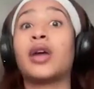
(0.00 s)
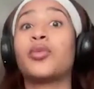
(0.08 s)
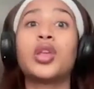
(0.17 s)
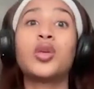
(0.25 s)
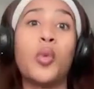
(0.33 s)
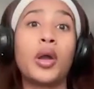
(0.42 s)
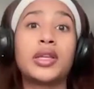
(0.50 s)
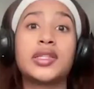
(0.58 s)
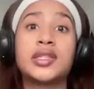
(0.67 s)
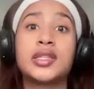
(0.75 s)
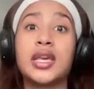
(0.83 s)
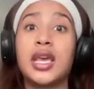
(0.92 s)
I really want
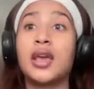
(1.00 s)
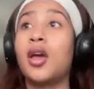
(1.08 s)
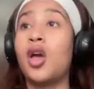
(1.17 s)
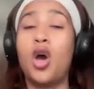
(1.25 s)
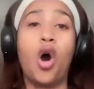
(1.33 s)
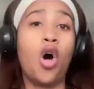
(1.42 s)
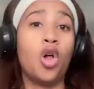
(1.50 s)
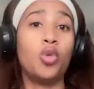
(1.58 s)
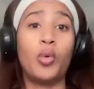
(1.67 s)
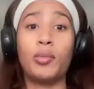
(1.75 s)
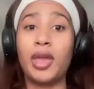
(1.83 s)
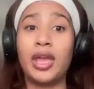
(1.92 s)
to see
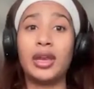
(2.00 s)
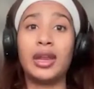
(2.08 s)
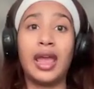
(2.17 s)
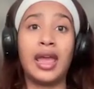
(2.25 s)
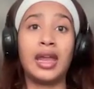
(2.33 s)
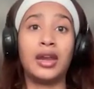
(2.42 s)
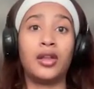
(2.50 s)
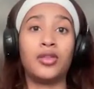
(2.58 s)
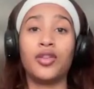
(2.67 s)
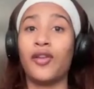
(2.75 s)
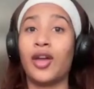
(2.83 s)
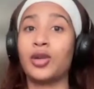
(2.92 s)
all women
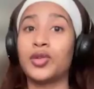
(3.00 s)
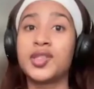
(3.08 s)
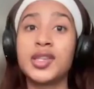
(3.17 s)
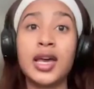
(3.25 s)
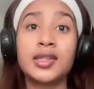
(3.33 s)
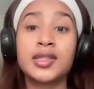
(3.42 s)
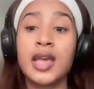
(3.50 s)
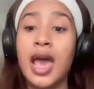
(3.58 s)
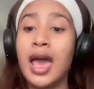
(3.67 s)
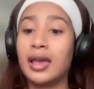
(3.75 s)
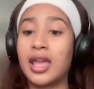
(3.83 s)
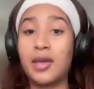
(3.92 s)
in the final six.
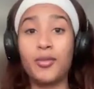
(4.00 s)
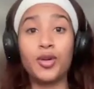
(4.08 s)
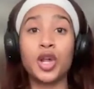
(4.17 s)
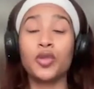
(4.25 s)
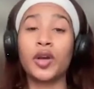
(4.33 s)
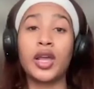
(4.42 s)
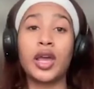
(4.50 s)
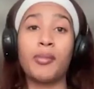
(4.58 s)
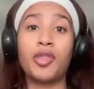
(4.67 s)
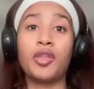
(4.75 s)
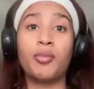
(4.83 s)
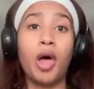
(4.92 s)
Chemo's already
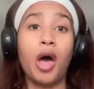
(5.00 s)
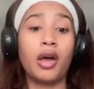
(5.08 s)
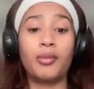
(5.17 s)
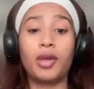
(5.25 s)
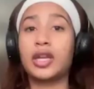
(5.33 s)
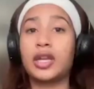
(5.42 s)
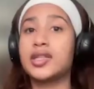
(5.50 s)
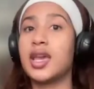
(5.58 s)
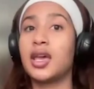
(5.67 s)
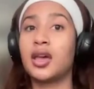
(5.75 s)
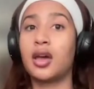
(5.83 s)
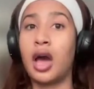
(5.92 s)
up on the block. I'm going to
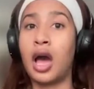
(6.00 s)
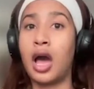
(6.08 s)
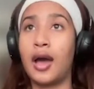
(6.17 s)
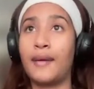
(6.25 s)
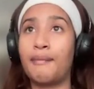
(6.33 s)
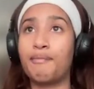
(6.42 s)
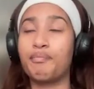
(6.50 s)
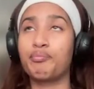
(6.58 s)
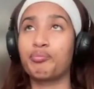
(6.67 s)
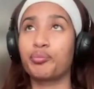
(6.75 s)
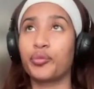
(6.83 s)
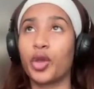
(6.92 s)
take
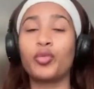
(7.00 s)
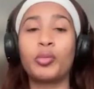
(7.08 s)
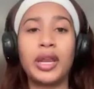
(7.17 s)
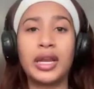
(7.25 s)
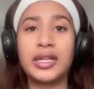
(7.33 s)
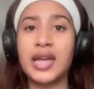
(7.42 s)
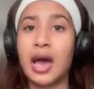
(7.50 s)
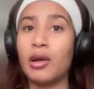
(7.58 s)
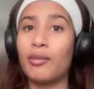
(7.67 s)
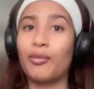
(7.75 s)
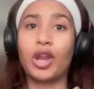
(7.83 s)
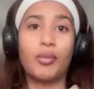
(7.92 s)
Rubina
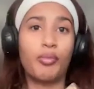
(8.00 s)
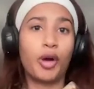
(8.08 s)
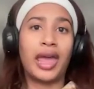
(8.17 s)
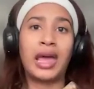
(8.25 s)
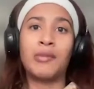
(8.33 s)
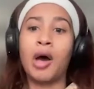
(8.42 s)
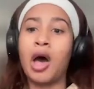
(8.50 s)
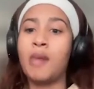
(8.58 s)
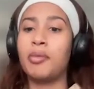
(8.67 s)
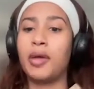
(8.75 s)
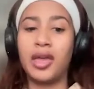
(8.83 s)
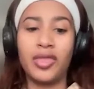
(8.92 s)
down. I'm going to put Cam
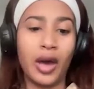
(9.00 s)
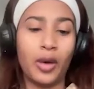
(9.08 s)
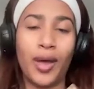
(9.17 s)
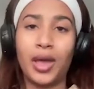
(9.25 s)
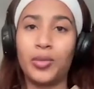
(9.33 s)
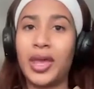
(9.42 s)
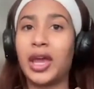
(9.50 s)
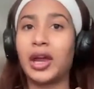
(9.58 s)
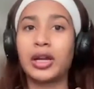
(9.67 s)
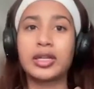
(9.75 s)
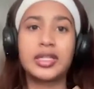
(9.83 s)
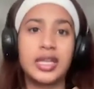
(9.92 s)
up. And that way we
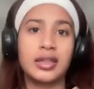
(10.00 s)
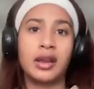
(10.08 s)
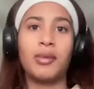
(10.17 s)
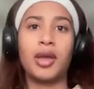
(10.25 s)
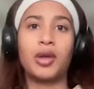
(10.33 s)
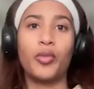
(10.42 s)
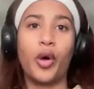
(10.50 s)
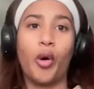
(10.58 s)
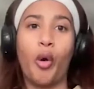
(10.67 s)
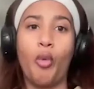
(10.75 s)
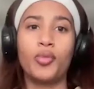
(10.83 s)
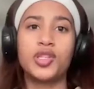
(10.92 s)
guarantee that a man will
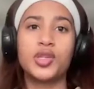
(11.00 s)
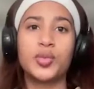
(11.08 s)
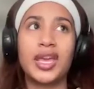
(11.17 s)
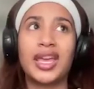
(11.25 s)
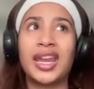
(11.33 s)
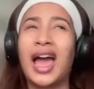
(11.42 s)
go home this week.